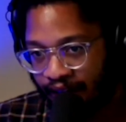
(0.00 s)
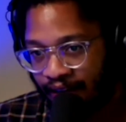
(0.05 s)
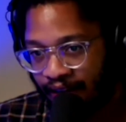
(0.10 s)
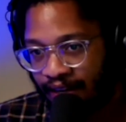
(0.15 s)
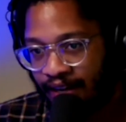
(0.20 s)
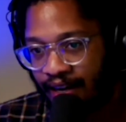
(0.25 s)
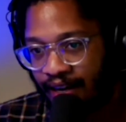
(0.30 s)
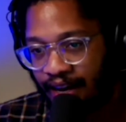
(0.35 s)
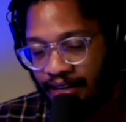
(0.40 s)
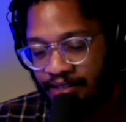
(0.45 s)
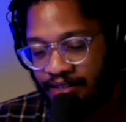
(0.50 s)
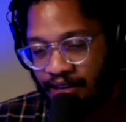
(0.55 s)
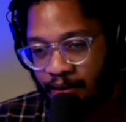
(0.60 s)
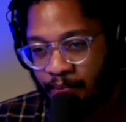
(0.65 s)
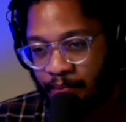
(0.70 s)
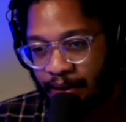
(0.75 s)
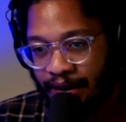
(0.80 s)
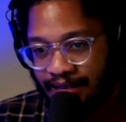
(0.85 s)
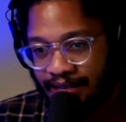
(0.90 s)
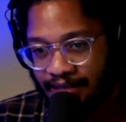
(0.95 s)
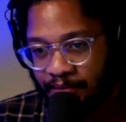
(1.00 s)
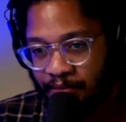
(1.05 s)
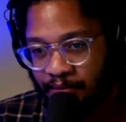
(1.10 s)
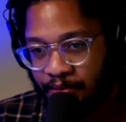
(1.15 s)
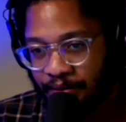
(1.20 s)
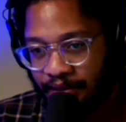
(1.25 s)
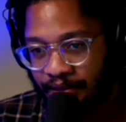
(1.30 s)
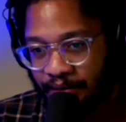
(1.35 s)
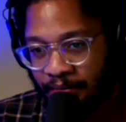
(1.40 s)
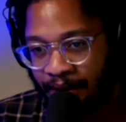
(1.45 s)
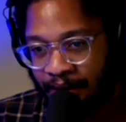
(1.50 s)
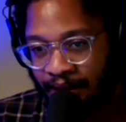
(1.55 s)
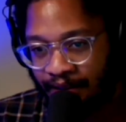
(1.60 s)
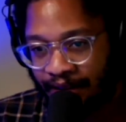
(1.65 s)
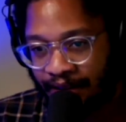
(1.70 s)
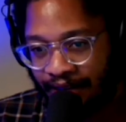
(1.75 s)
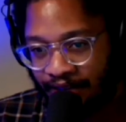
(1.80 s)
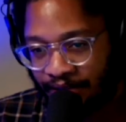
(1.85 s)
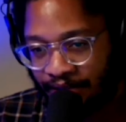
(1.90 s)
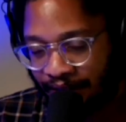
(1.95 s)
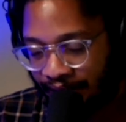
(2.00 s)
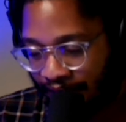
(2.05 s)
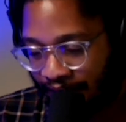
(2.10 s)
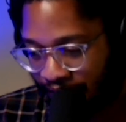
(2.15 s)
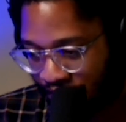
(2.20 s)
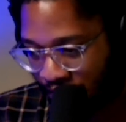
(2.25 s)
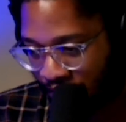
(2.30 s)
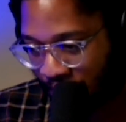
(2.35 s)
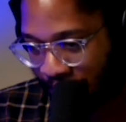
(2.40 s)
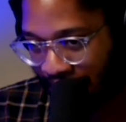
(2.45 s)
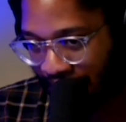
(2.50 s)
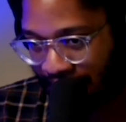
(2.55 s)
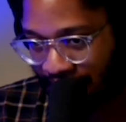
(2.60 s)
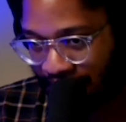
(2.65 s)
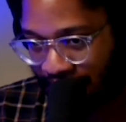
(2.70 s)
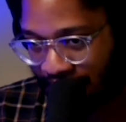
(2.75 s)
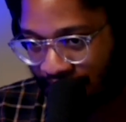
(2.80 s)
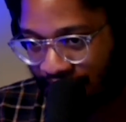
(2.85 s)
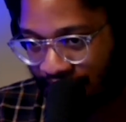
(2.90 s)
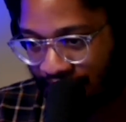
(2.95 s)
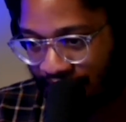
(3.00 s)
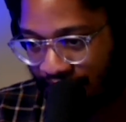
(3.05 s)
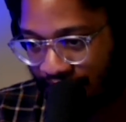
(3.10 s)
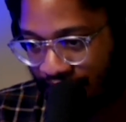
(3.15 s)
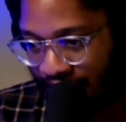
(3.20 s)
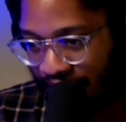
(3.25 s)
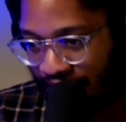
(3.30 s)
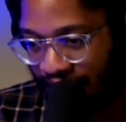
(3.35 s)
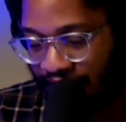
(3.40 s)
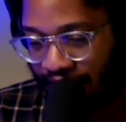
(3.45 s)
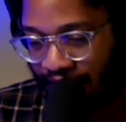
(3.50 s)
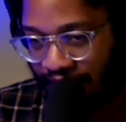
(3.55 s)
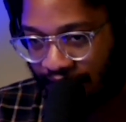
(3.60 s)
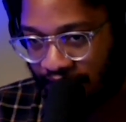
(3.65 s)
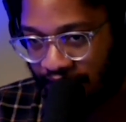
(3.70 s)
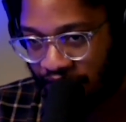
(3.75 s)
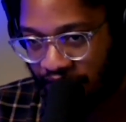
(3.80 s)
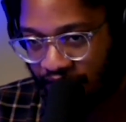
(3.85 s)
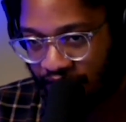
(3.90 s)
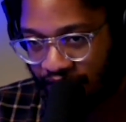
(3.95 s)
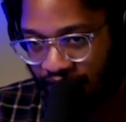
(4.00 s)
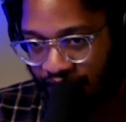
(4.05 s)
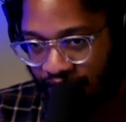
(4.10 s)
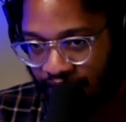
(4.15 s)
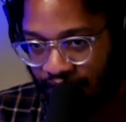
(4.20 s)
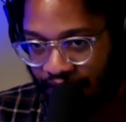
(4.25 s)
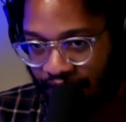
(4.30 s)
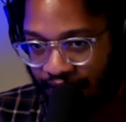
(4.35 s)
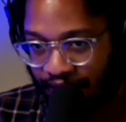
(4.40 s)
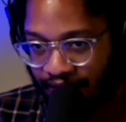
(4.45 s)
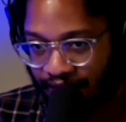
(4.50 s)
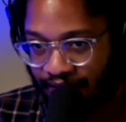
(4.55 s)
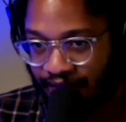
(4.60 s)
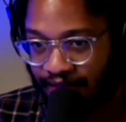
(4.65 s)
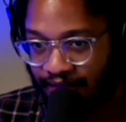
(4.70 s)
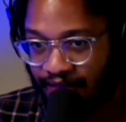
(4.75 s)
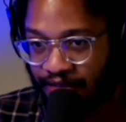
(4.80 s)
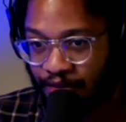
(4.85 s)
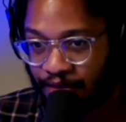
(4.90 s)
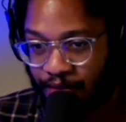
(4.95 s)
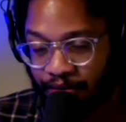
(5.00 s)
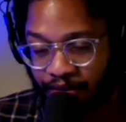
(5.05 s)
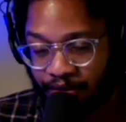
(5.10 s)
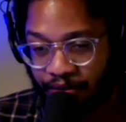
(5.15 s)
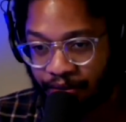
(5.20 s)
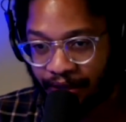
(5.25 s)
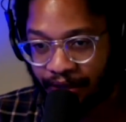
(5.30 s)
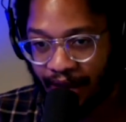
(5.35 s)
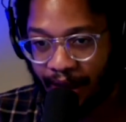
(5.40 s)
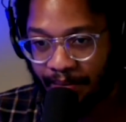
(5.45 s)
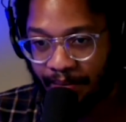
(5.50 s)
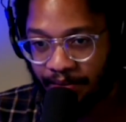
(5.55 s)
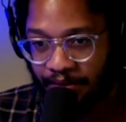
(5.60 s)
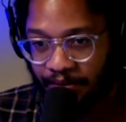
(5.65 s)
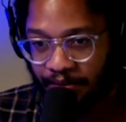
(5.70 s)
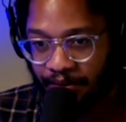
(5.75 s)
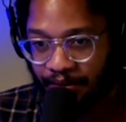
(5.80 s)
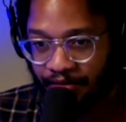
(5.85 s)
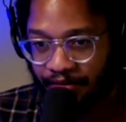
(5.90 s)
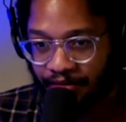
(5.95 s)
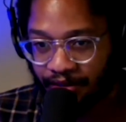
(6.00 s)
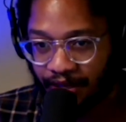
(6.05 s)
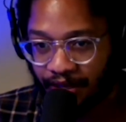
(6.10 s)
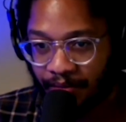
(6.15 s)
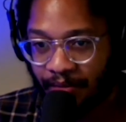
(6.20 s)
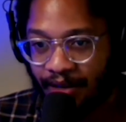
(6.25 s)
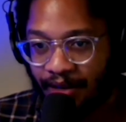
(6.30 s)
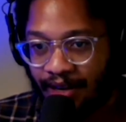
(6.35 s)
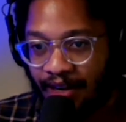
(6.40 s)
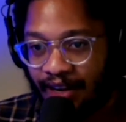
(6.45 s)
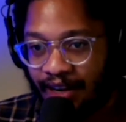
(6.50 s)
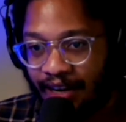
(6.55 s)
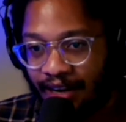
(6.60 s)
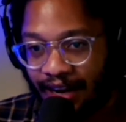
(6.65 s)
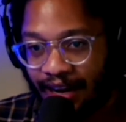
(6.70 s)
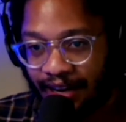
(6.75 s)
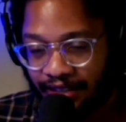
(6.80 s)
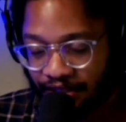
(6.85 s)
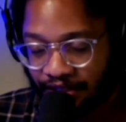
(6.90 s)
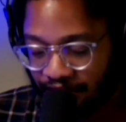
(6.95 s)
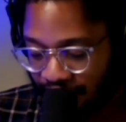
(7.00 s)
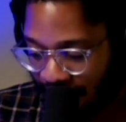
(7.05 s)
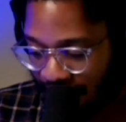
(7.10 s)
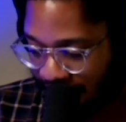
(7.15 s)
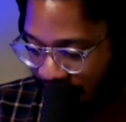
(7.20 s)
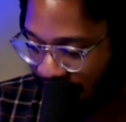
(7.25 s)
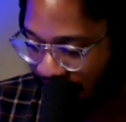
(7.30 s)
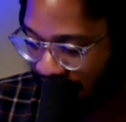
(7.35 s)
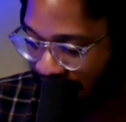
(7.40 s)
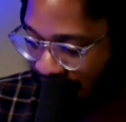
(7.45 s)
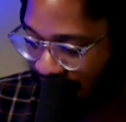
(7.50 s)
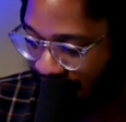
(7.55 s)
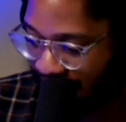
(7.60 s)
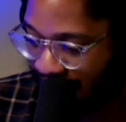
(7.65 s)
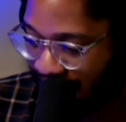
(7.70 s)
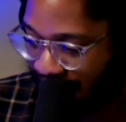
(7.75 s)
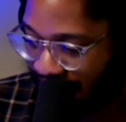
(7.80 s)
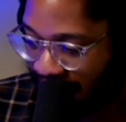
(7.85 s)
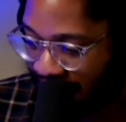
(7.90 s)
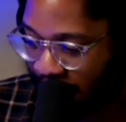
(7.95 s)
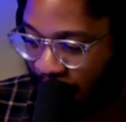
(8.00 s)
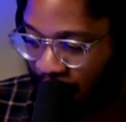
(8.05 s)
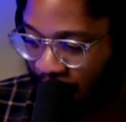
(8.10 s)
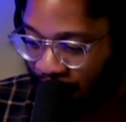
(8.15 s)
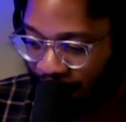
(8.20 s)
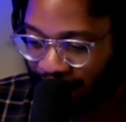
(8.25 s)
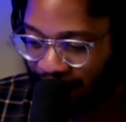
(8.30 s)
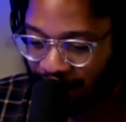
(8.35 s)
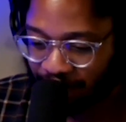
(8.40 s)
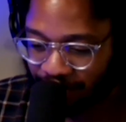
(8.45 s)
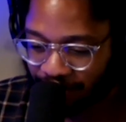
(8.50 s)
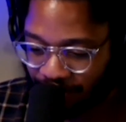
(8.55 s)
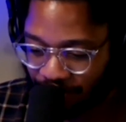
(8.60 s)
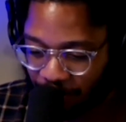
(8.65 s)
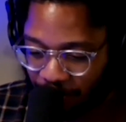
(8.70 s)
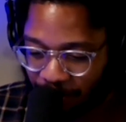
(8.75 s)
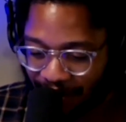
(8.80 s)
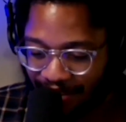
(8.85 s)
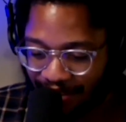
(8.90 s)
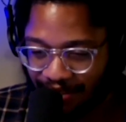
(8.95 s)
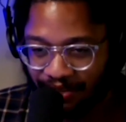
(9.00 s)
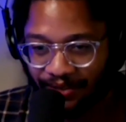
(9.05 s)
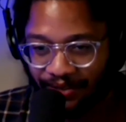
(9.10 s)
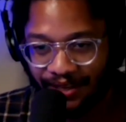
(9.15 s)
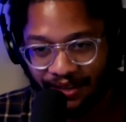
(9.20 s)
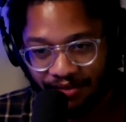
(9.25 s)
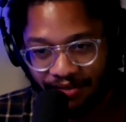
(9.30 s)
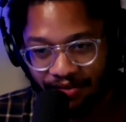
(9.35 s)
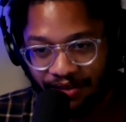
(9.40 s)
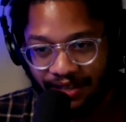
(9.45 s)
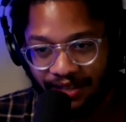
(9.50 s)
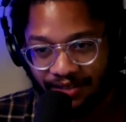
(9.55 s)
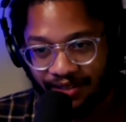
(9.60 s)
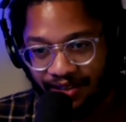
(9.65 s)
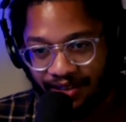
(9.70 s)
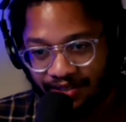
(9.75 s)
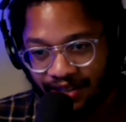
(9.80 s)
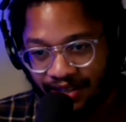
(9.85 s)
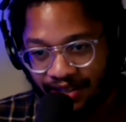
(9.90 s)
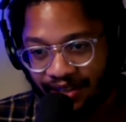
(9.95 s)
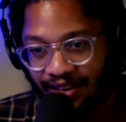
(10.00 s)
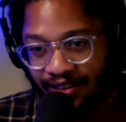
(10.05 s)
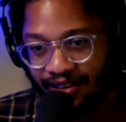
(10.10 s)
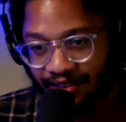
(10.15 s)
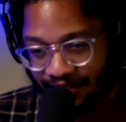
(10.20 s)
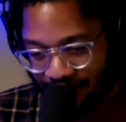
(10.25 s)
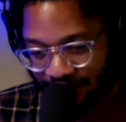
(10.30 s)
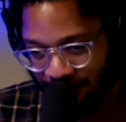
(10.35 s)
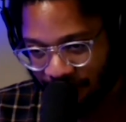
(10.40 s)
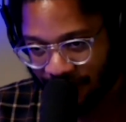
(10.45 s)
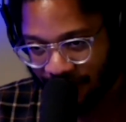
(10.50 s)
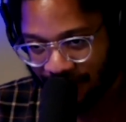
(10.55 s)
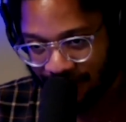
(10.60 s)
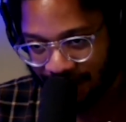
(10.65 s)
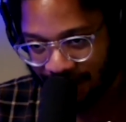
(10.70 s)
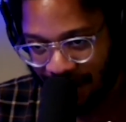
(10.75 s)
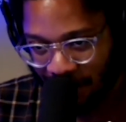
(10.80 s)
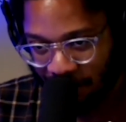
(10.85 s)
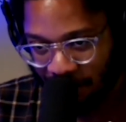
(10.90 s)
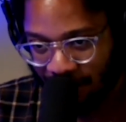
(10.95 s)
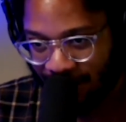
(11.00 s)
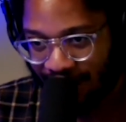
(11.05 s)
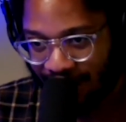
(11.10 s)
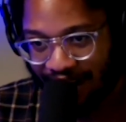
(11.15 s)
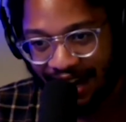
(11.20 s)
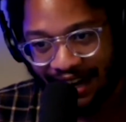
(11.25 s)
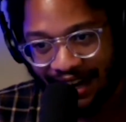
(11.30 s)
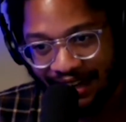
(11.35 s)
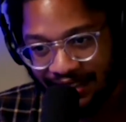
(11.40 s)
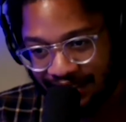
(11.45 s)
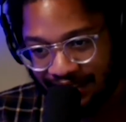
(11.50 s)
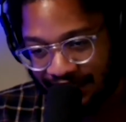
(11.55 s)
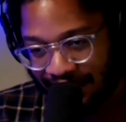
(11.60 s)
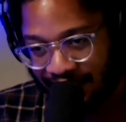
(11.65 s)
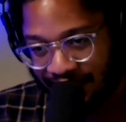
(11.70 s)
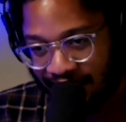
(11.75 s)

saw Boss Up tweeting about like trying to get Joe Biden like into the like doing captions or whatever for them. And I just hit my friend who is Joe Biden's creative advisor and I was like, "Yo, make this happen." And it did.